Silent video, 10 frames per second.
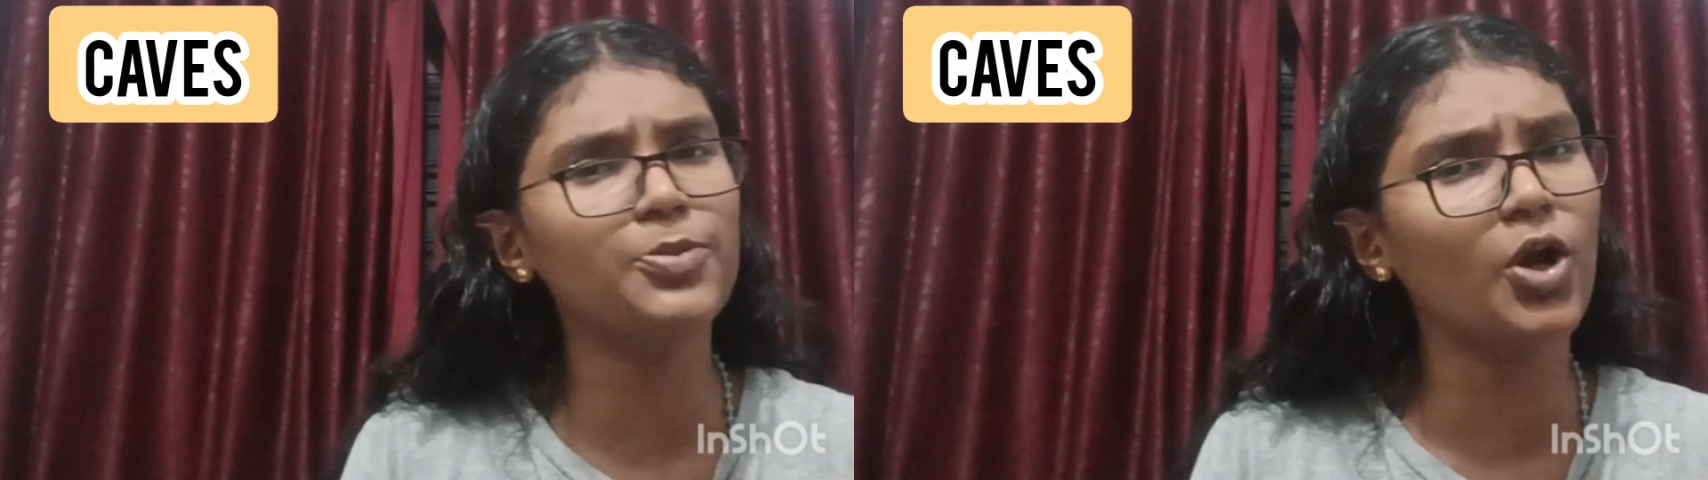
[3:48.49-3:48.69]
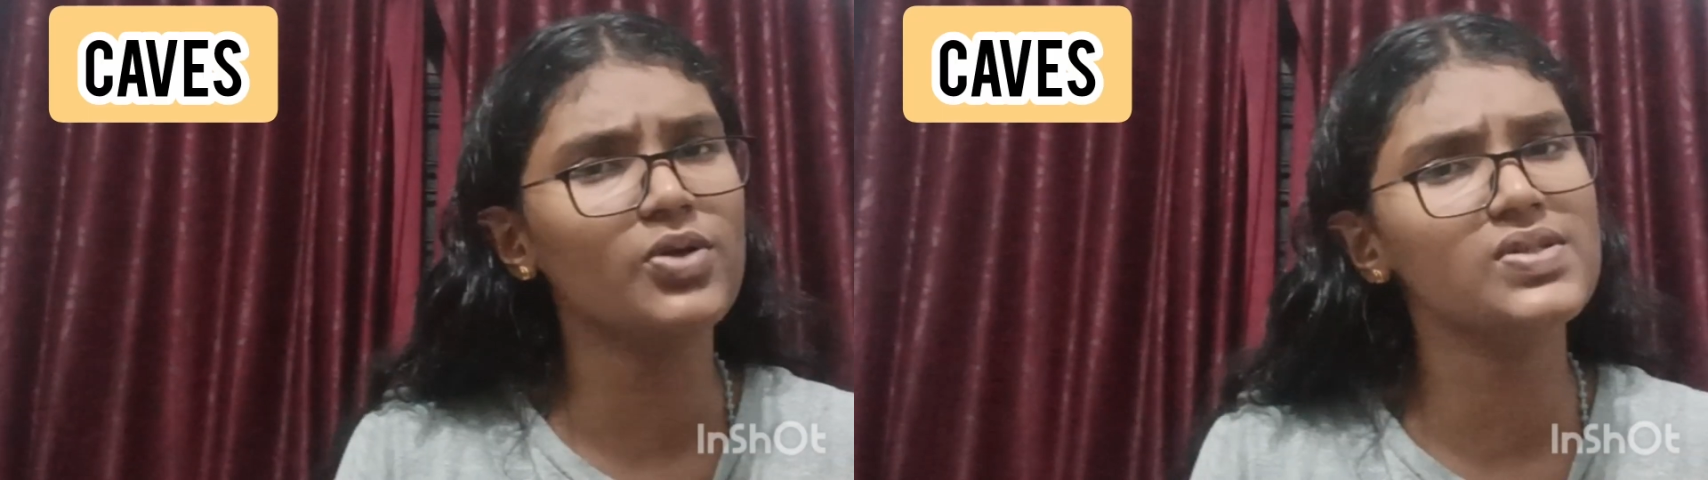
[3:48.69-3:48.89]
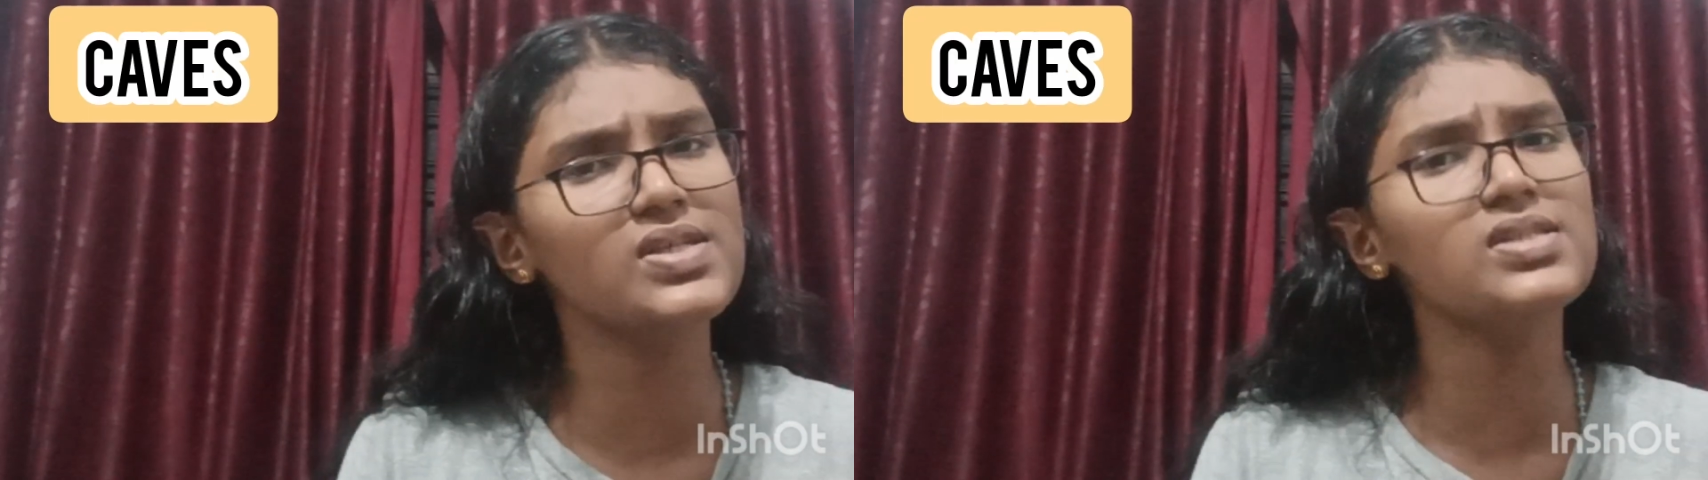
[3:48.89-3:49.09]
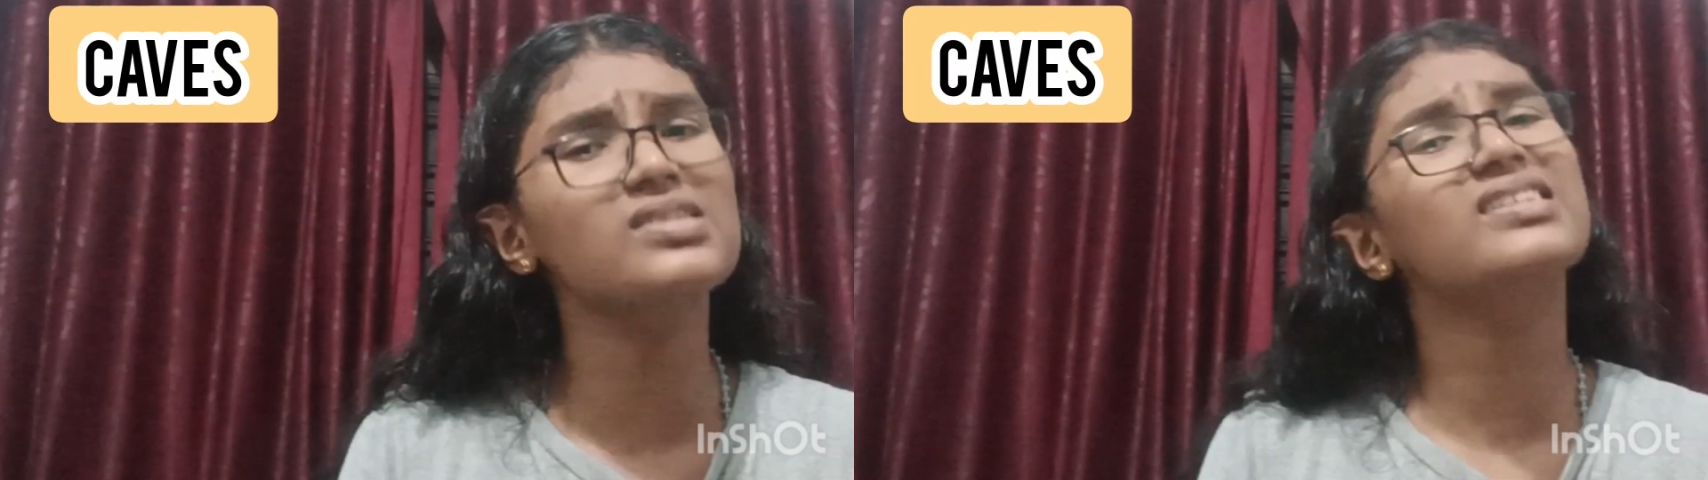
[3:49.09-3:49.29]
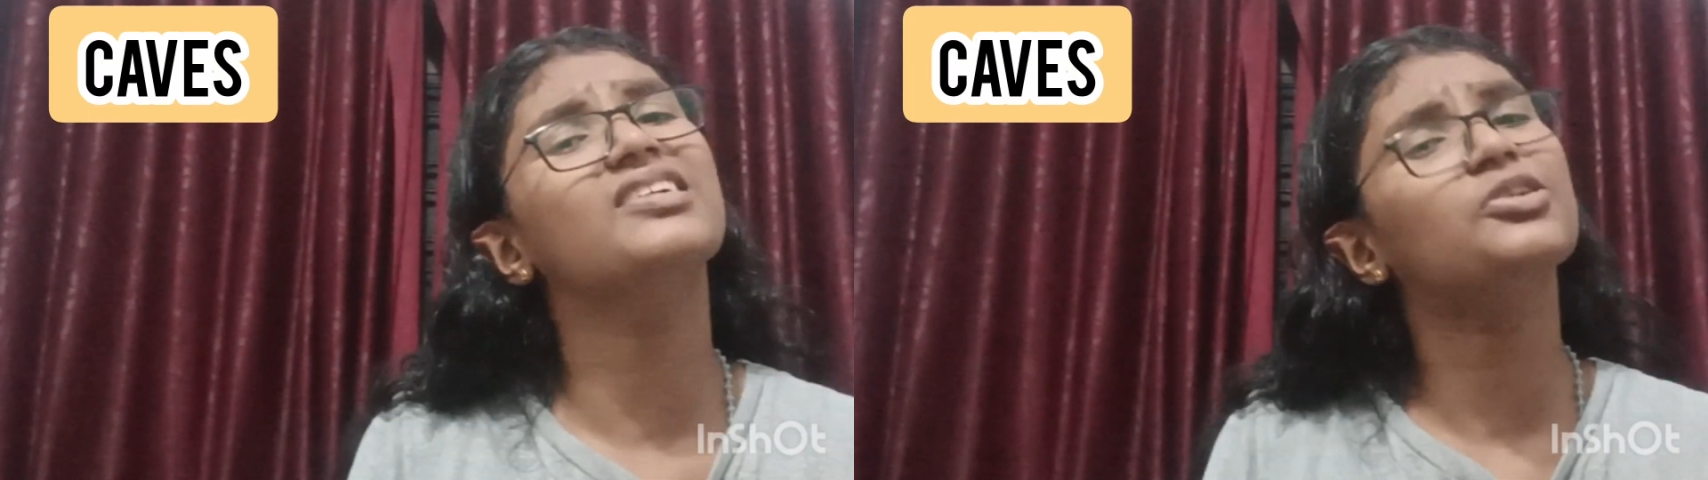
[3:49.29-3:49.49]

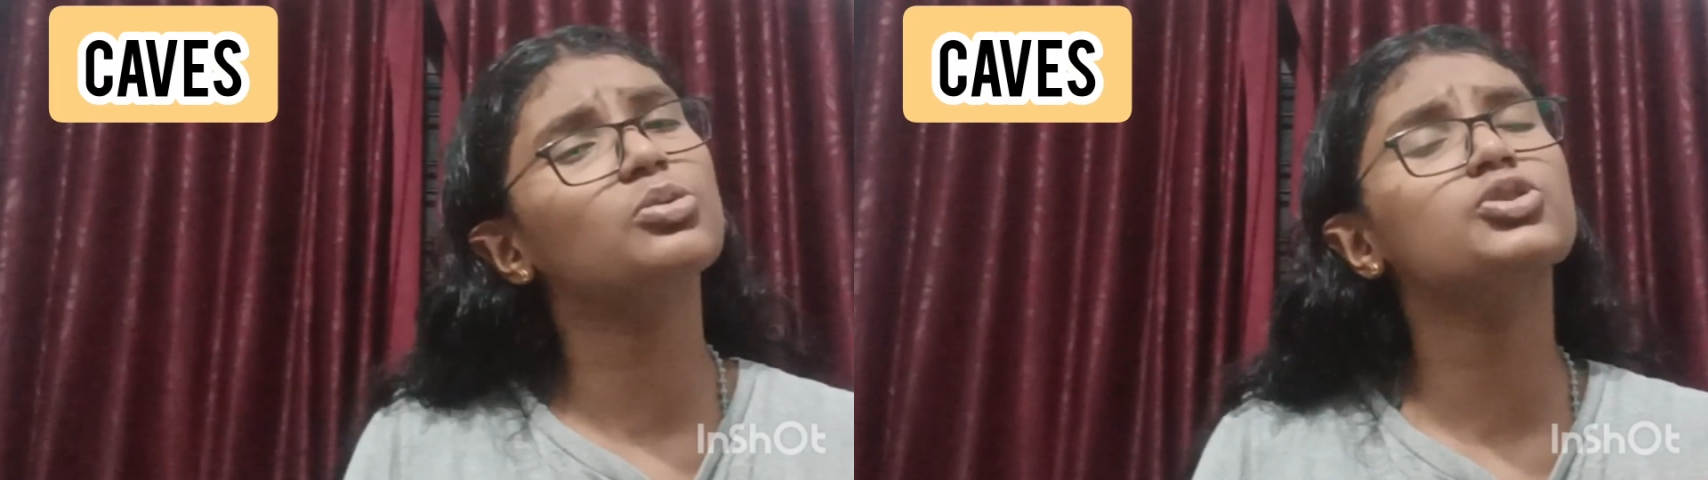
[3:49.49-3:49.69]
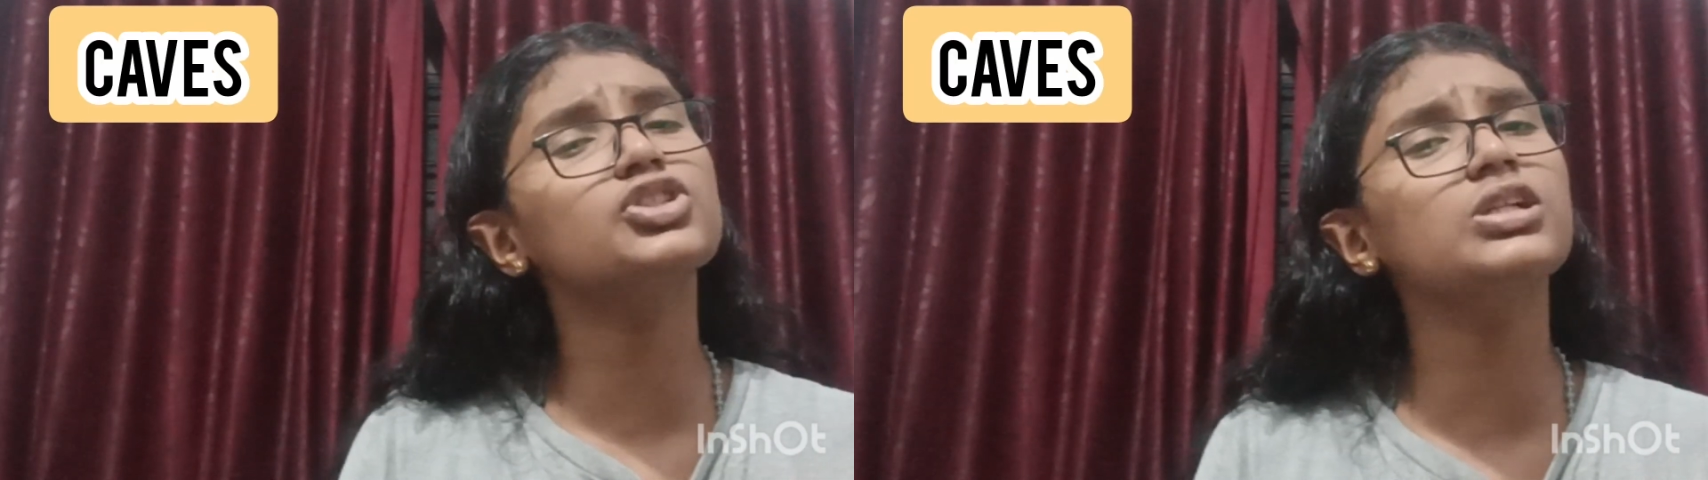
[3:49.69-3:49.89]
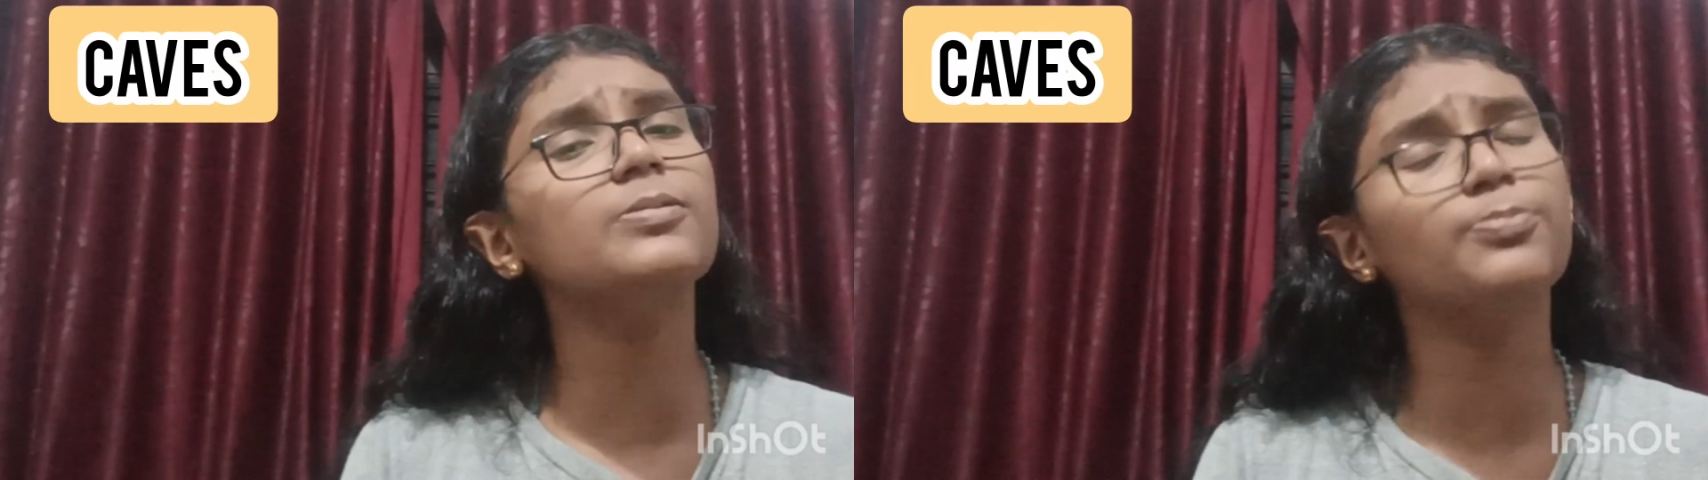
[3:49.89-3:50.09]
erosional